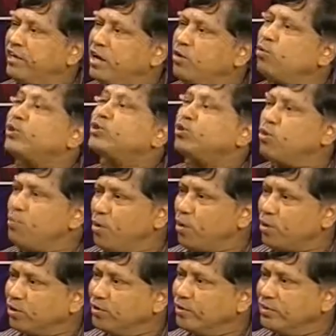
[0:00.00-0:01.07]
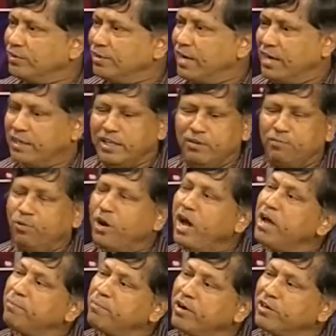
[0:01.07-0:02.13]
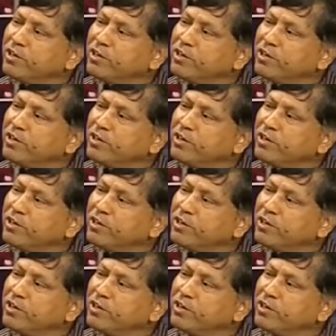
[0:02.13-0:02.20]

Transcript: or who is no more. And therefore, I am not